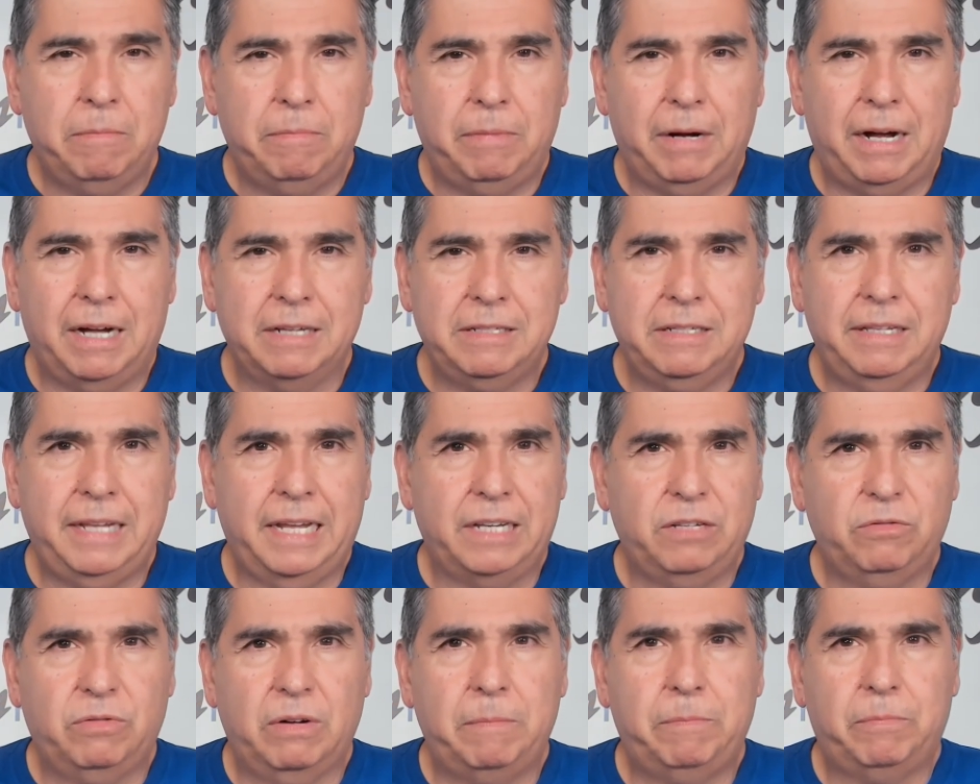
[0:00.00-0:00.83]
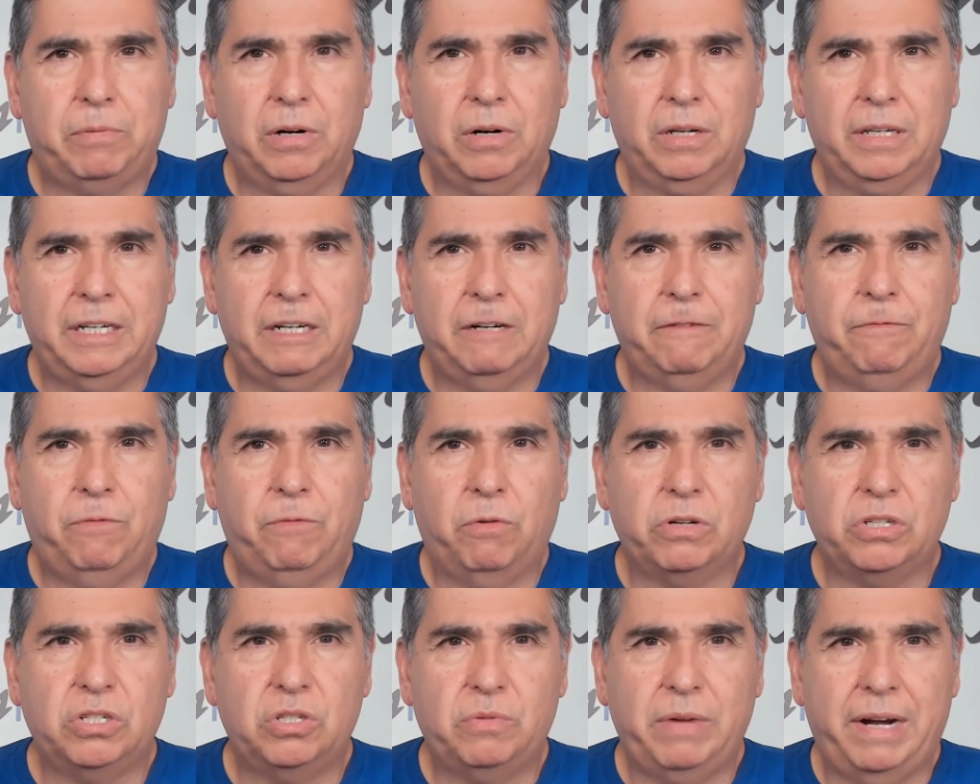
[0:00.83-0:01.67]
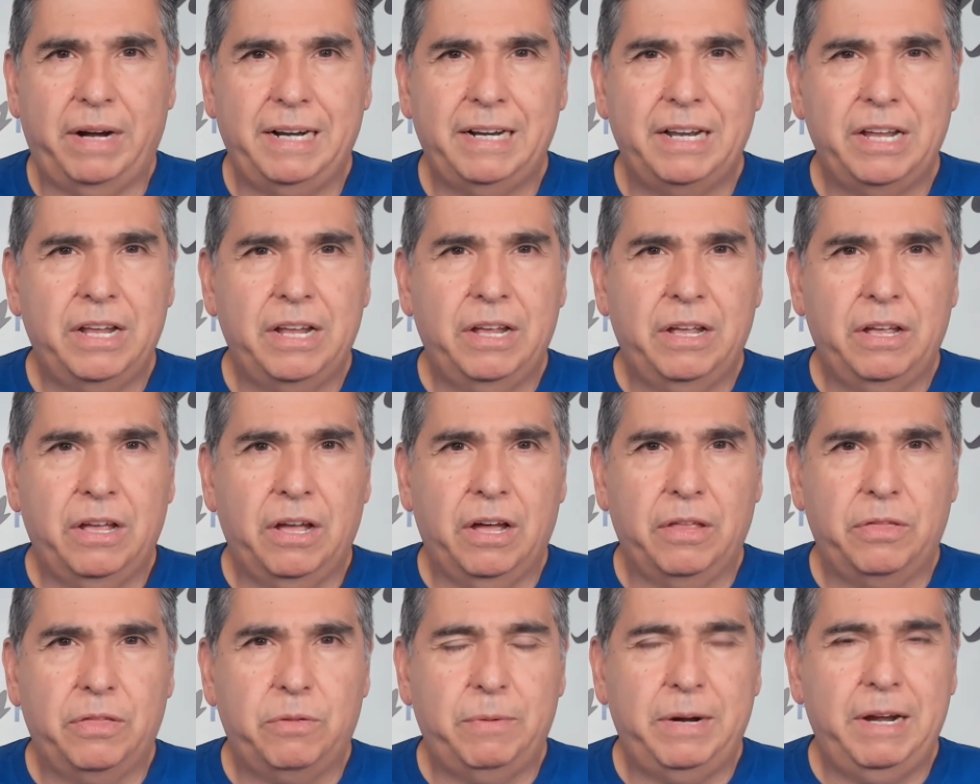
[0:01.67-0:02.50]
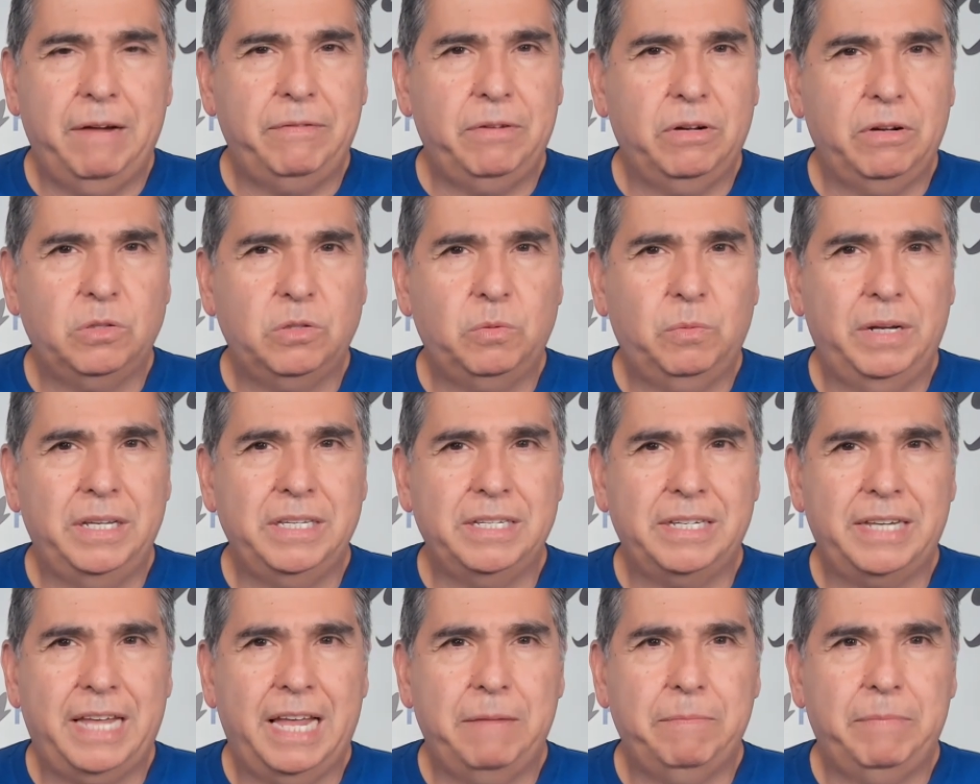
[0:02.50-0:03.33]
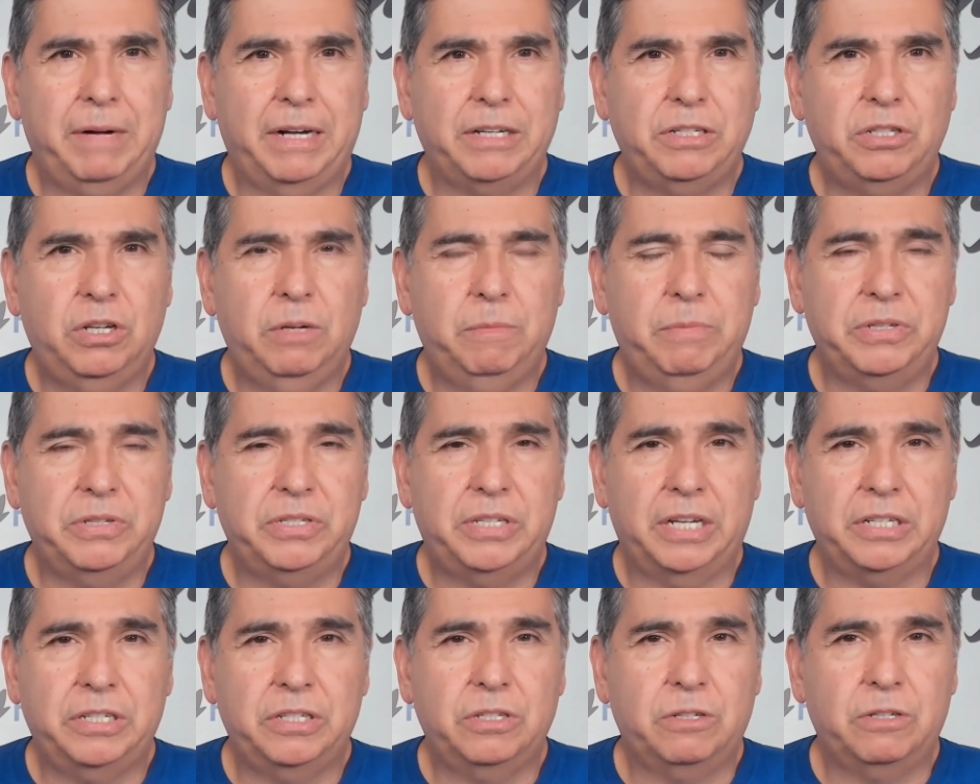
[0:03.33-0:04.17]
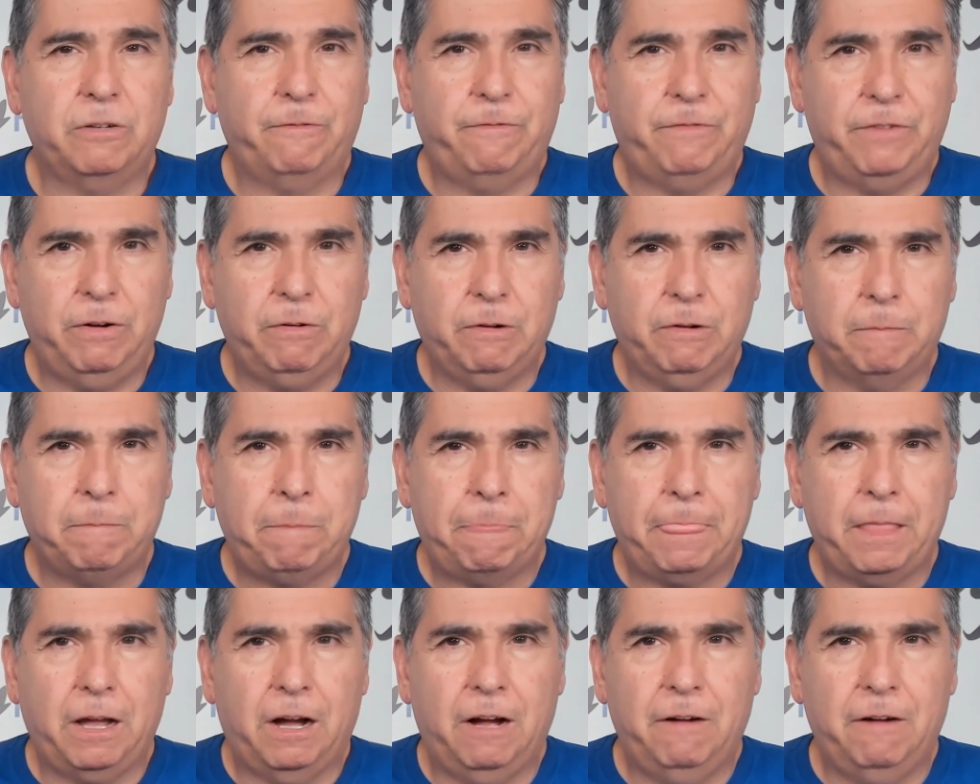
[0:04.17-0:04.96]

Boston, they swept Brooklyn in 4 straight. 3 of those wins came by 2 possessions or fewer.